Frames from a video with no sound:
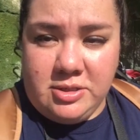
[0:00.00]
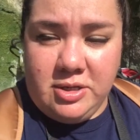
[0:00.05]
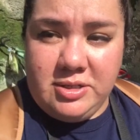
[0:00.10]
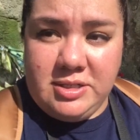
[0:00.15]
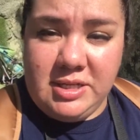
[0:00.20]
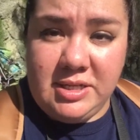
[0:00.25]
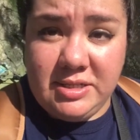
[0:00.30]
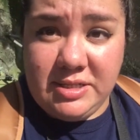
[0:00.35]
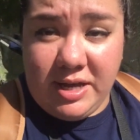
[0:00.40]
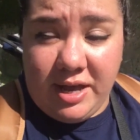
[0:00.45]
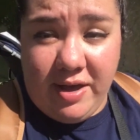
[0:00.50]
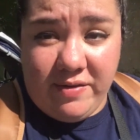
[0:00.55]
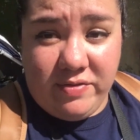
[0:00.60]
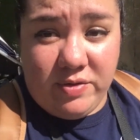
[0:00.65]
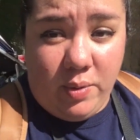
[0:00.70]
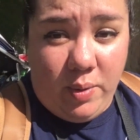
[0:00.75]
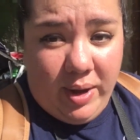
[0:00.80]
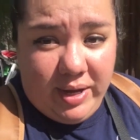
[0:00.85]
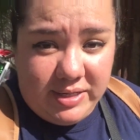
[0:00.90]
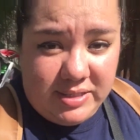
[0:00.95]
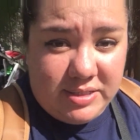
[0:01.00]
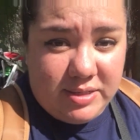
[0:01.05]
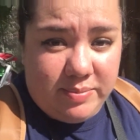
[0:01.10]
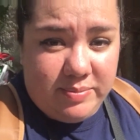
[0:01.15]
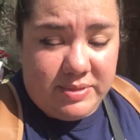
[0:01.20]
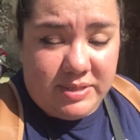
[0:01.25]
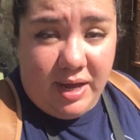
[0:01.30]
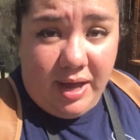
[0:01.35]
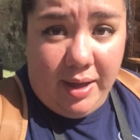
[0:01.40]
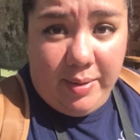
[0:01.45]
So since I have quite
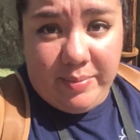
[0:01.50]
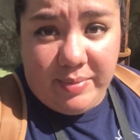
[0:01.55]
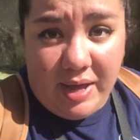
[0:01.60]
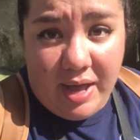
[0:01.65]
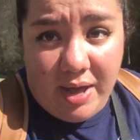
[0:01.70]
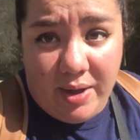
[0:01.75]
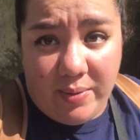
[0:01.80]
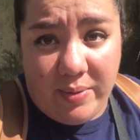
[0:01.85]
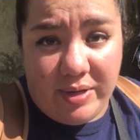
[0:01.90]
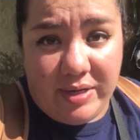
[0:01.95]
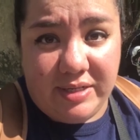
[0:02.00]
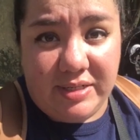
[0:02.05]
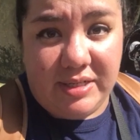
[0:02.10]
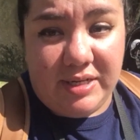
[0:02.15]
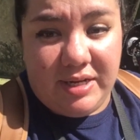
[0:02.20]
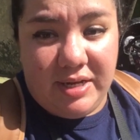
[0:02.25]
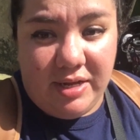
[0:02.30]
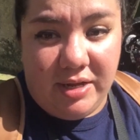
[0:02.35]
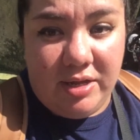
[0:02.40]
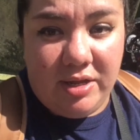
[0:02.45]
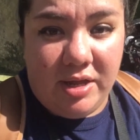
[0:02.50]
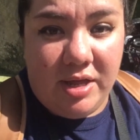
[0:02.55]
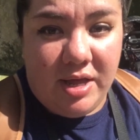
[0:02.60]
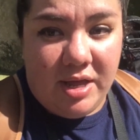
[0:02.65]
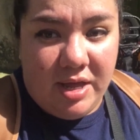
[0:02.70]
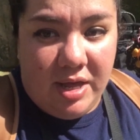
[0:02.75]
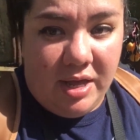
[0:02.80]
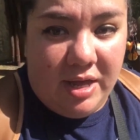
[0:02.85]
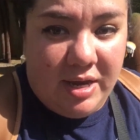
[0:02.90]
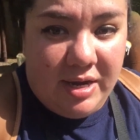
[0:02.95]
some time now until
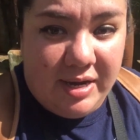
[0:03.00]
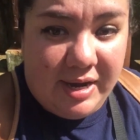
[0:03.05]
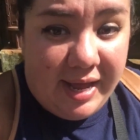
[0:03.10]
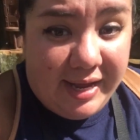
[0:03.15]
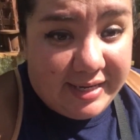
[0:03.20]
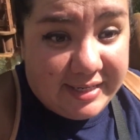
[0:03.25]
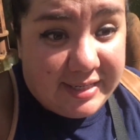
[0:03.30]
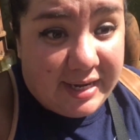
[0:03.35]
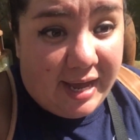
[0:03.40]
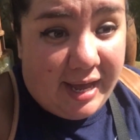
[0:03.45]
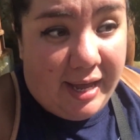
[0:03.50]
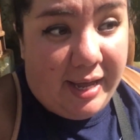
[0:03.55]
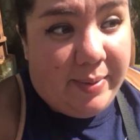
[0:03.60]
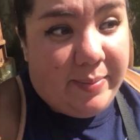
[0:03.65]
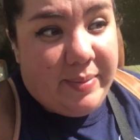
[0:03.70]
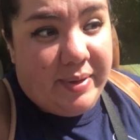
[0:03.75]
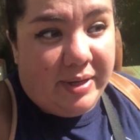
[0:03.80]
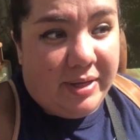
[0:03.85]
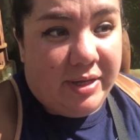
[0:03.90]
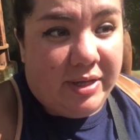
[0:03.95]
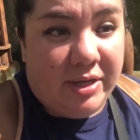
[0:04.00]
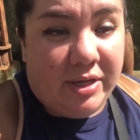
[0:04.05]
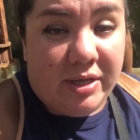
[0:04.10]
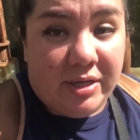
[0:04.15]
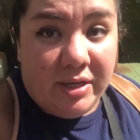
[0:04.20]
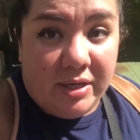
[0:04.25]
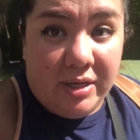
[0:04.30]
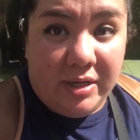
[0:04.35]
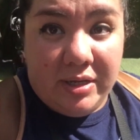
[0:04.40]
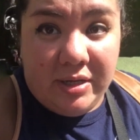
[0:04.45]
nighttime
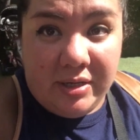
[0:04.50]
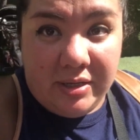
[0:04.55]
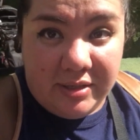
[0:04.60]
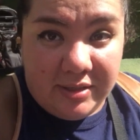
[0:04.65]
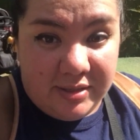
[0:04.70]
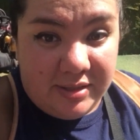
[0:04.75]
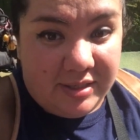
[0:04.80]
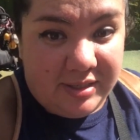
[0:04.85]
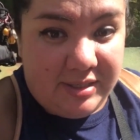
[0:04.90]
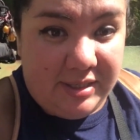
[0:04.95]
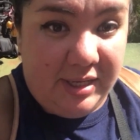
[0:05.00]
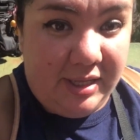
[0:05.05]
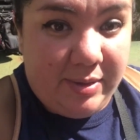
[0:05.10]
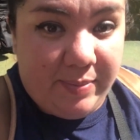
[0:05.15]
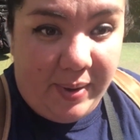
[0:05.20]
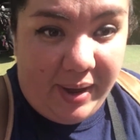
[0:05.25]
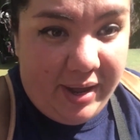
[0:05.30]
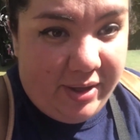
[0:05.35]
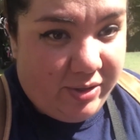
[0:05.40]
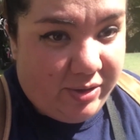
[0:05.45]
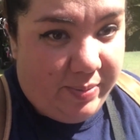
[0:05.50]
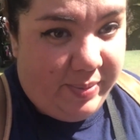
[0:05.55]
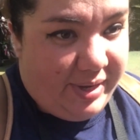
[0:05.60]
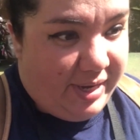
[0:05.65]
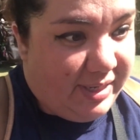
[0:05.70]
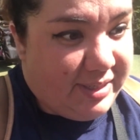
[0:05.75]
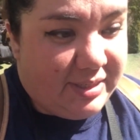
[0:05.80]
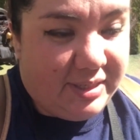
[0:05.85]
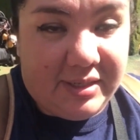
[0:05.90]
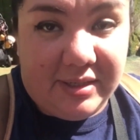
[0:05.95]
to see the
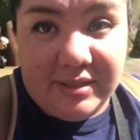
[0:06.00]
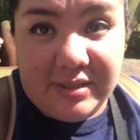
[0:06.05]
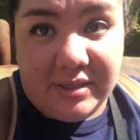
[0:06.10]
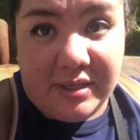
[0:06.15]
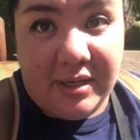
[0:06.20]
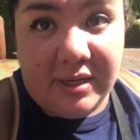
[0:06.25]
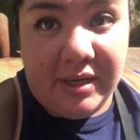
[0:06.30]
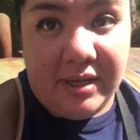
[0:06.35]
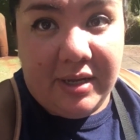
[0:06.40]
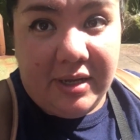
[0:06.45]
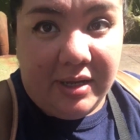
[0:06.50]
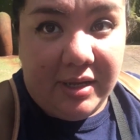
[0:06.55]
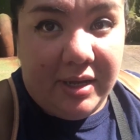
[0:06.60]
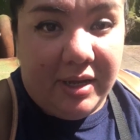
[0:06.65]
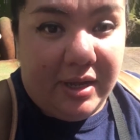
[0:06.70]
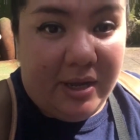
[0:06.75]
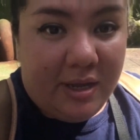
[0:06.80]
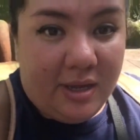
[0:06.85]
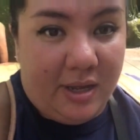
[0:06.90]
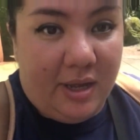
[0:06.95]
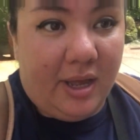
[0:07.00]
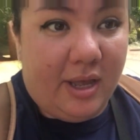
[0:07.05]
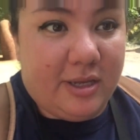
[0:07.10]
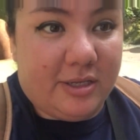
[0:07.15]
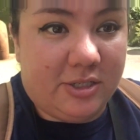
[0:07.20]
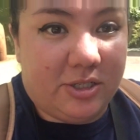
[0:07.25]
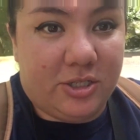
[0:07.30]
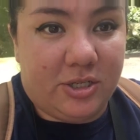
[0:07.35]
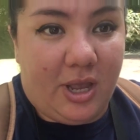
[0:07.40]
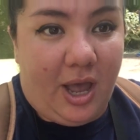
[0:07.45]
bioluminescence,
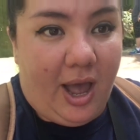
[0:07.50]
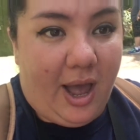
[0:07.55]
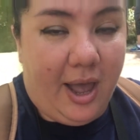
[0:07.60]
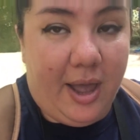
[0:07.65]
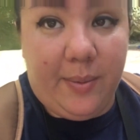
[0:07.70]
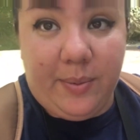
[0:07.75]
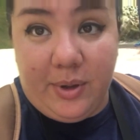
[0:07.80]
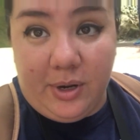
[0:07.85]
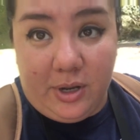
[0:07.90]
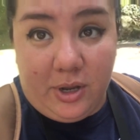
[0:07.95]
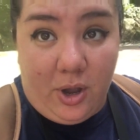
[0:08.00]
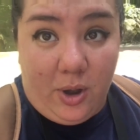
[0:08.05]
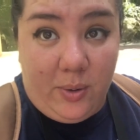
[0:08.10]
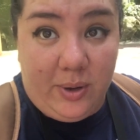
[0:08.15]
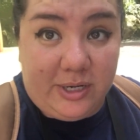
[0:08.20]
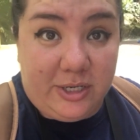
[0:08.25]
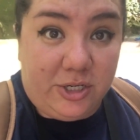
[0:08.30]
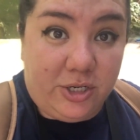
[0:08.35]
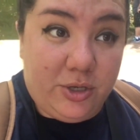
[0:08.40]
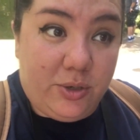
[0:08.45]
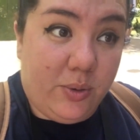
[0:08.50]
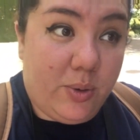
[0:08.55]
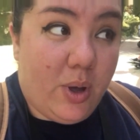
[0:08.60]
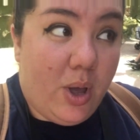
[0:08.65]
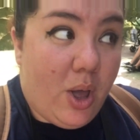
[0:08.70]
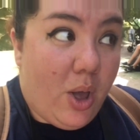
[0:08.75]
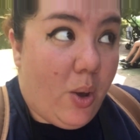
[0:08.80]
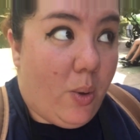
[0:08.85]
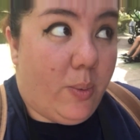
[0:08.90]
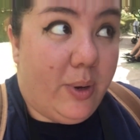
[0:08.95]
I am going to go into
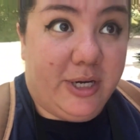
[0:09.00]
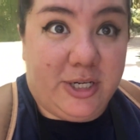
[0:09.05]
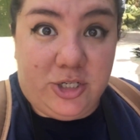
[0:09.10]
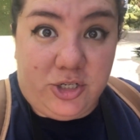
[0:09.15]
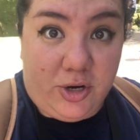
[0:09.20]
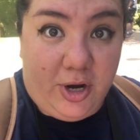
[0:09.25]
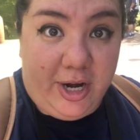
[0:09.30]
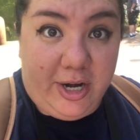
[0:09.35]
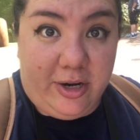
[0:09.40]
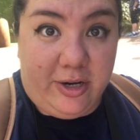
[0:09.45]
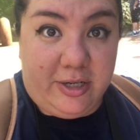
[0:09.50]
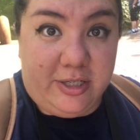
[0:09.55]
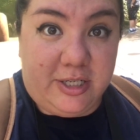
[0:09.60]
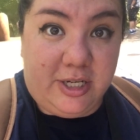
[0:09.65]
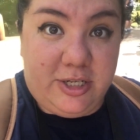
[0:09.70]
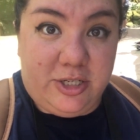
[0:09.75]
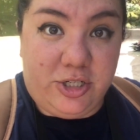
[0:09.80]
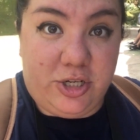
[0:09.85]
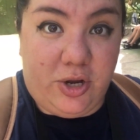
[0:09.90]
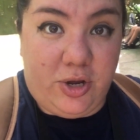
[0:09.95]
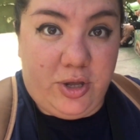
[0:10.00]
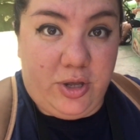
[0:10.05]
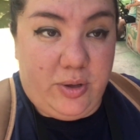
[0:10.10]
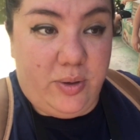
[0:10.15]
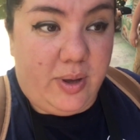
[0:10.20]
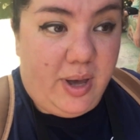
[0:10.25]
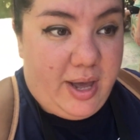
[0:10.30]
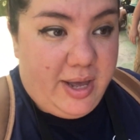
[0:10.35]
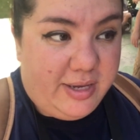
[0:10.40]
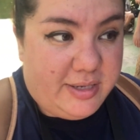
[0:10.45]
Wind Traders and show
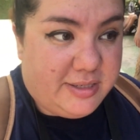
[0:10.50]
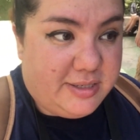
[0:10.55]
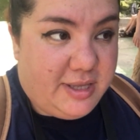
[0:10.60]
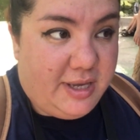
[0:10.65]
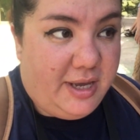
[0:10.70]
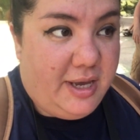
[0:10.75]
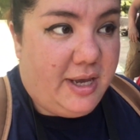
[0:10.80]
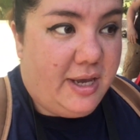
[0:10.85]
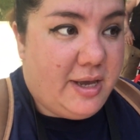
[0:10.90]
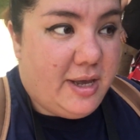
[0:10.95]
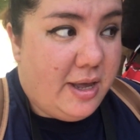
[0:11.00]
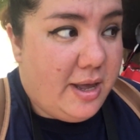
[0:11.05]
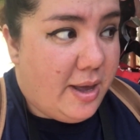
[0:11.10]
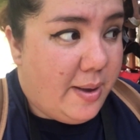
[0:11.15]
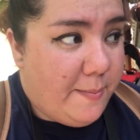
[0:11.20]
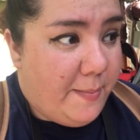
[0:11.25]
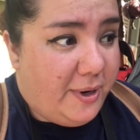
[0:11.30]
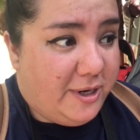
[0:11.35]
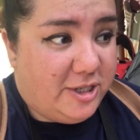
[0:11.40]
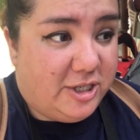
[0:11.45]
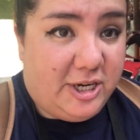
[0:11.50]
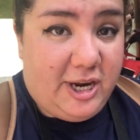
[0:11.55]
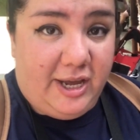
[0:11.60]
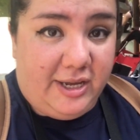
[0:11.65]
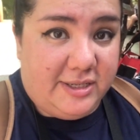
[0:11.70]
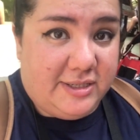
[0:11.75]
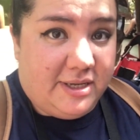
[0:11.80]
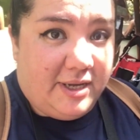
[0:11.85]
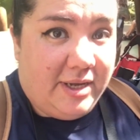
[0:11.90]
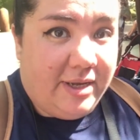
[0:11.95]
you guys the
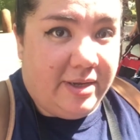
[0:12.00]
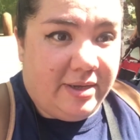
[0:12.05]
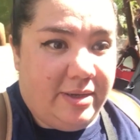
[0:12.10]
merchandise.